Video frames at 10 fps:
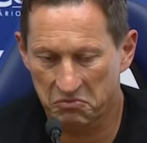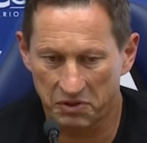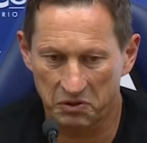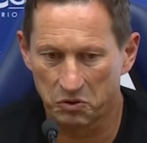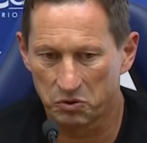
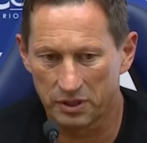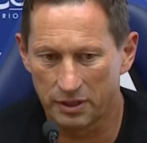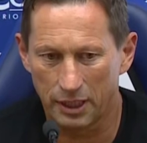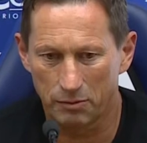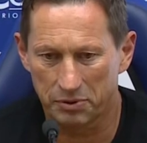very good
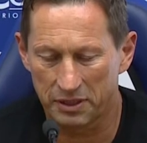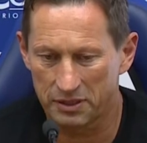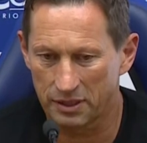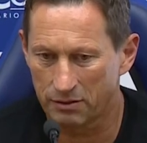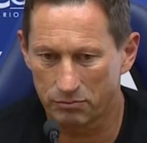in gang
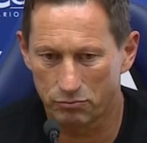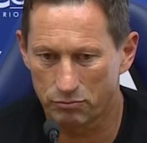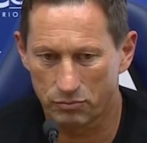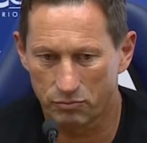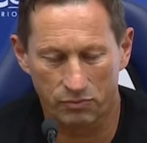pressing,
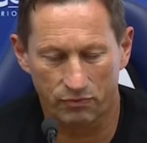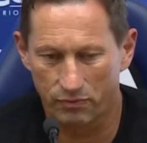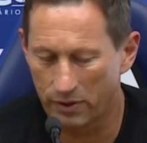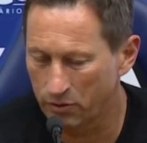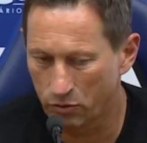
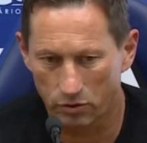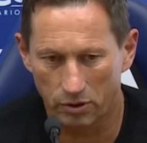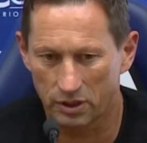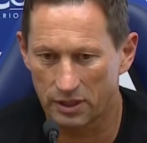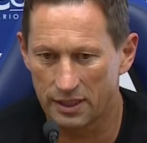very good
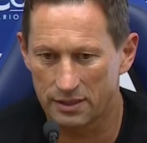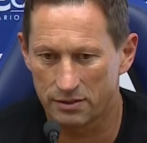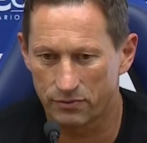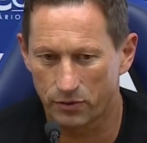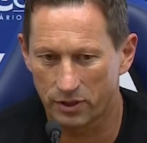
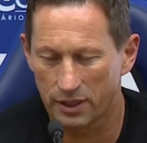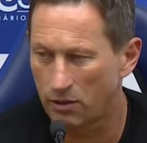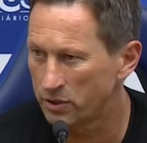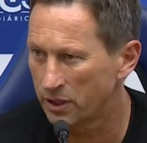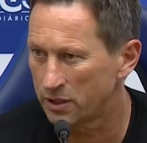organized for the
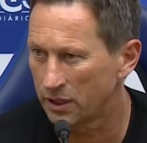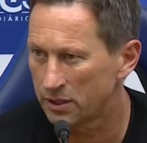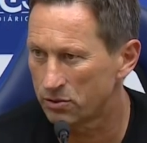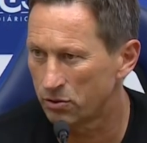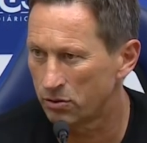counter
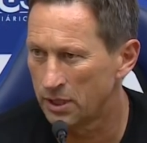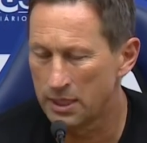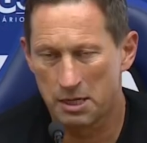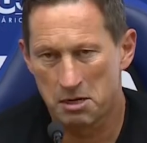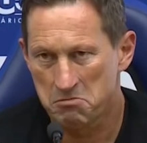attack. So
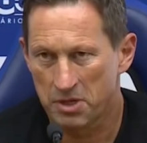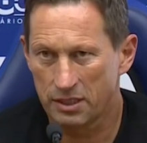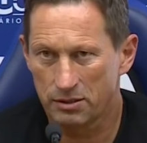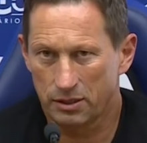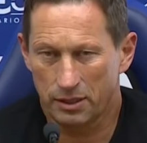
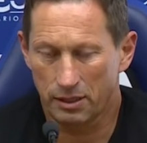I think